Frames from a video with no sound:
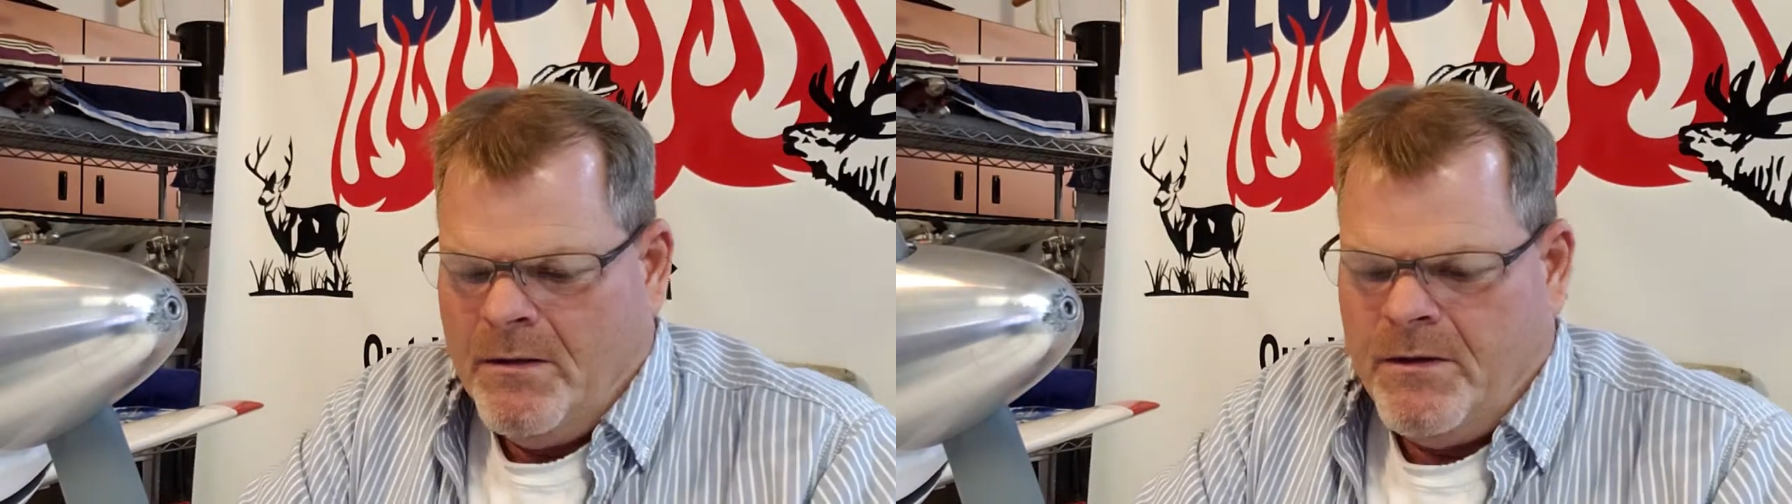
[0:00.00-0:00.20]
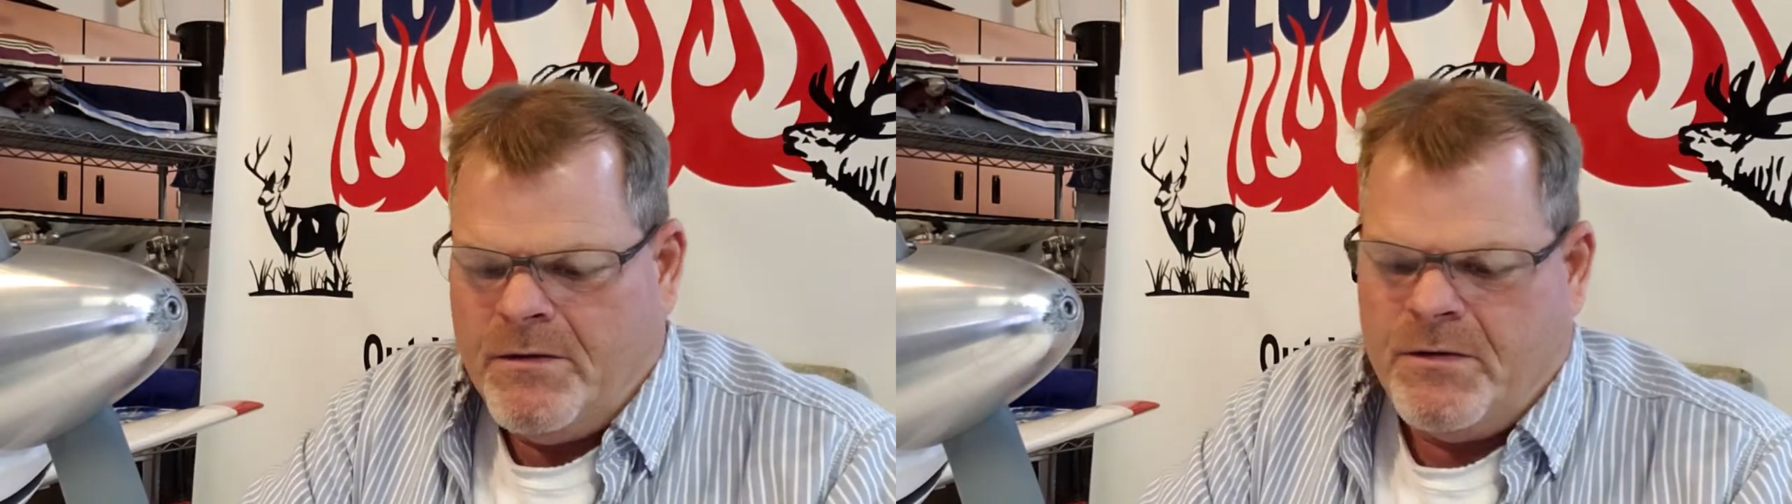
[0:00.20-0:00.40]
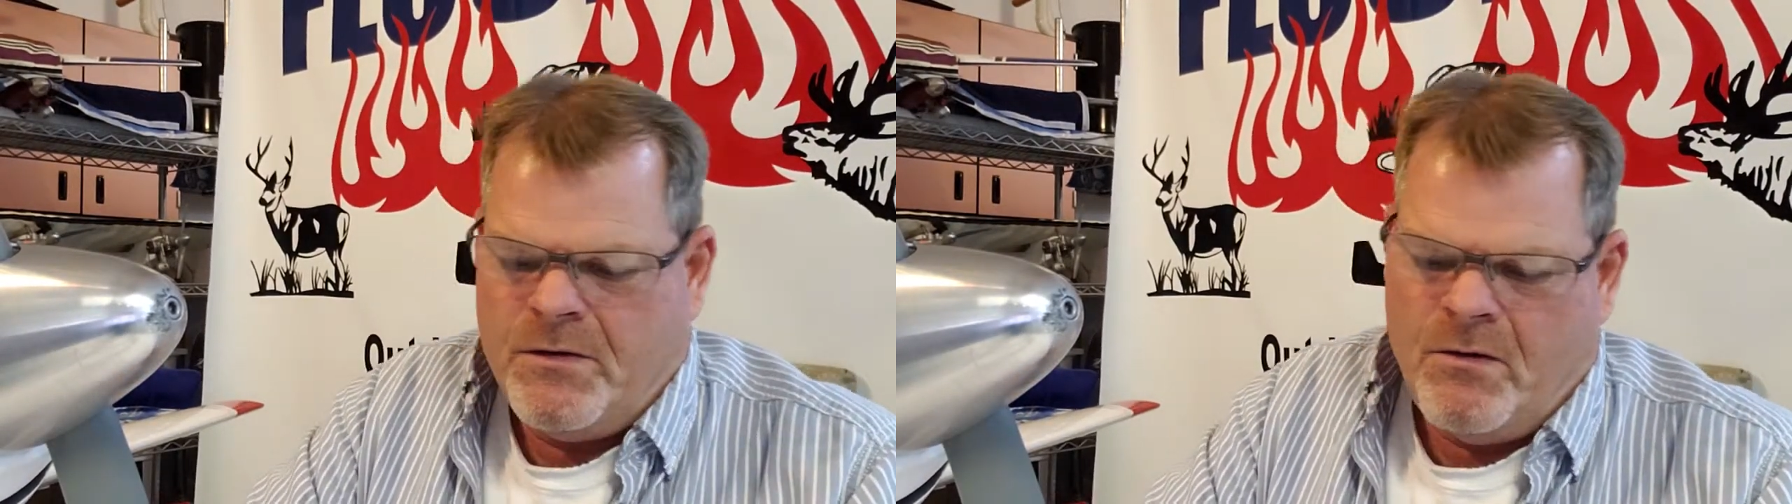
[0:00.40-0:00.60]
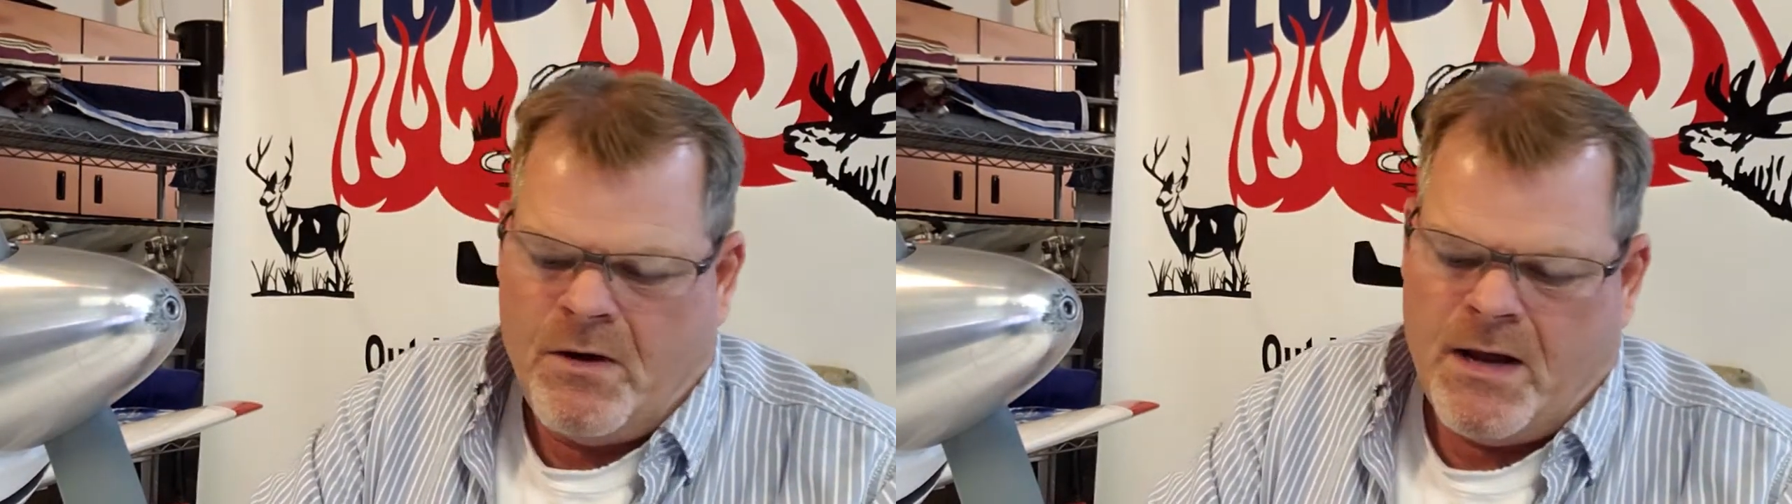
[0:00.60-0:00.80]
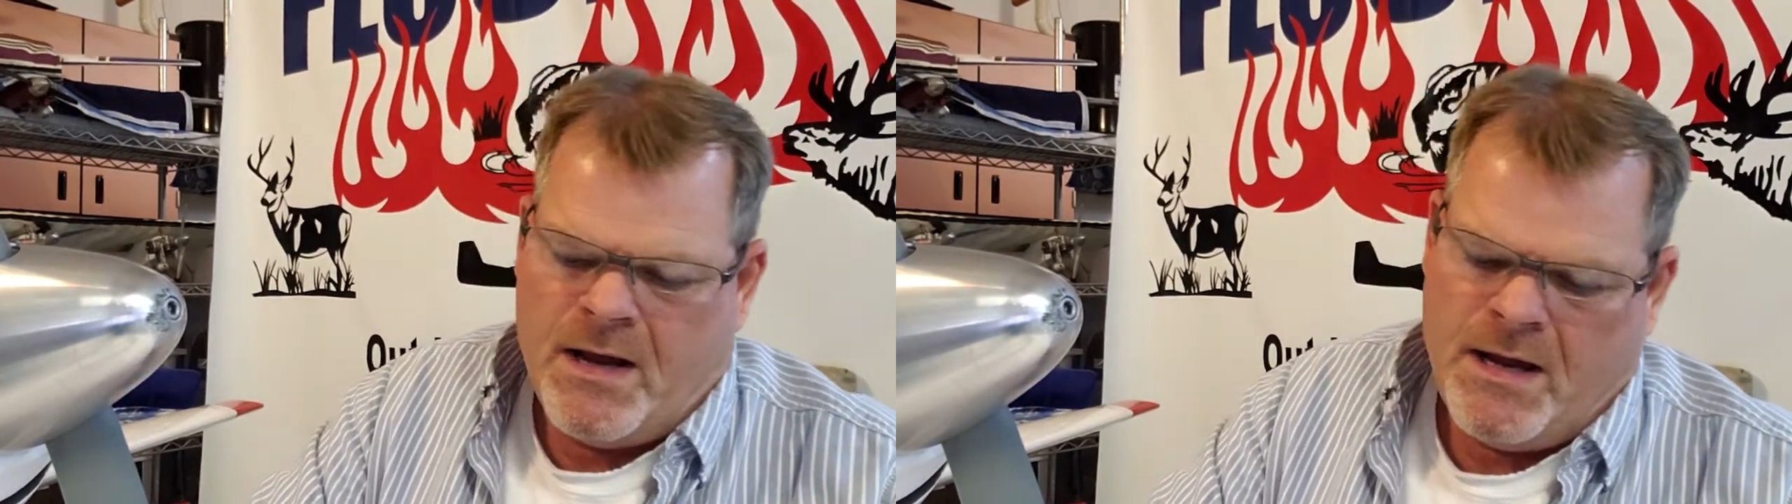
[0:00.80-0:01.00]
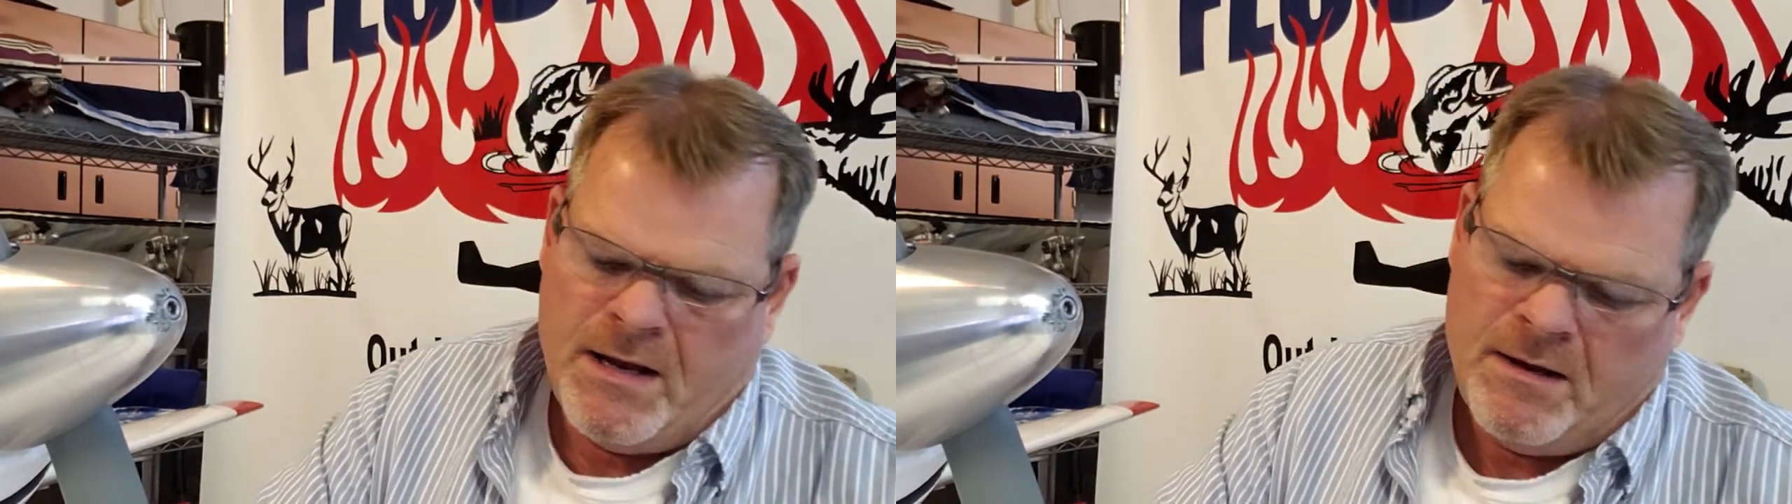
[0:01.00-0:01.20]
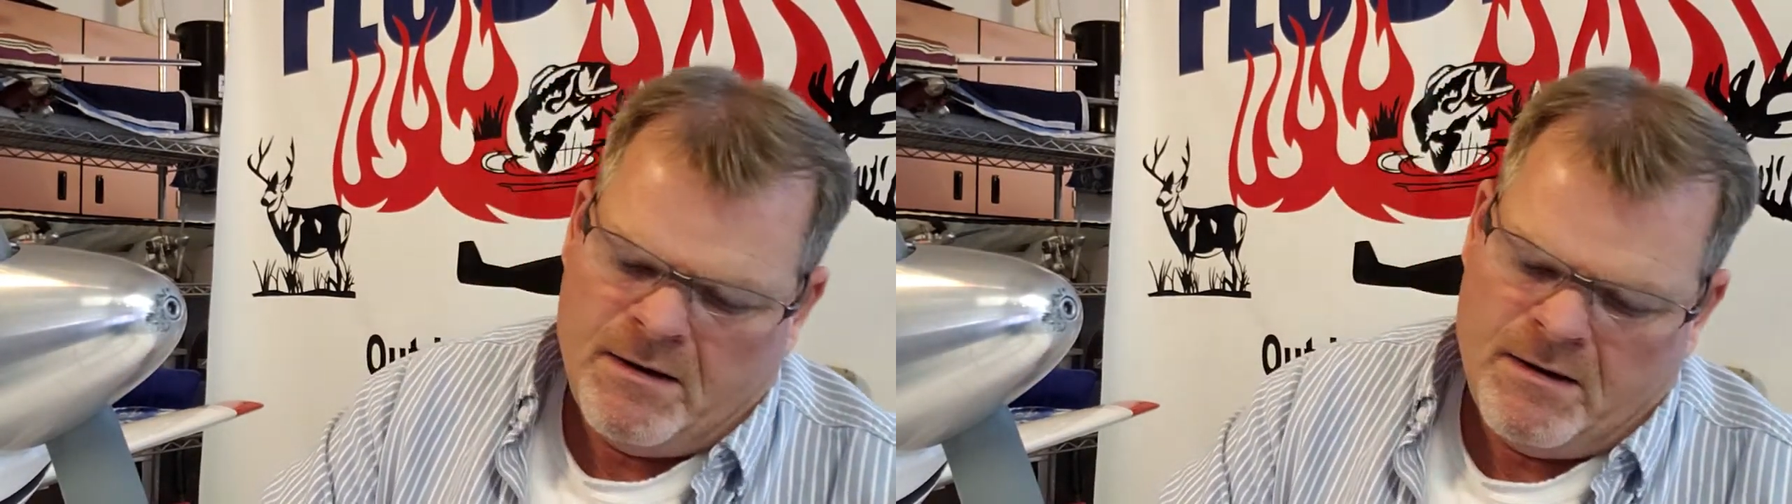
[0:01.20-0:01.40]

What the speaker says: This is okay.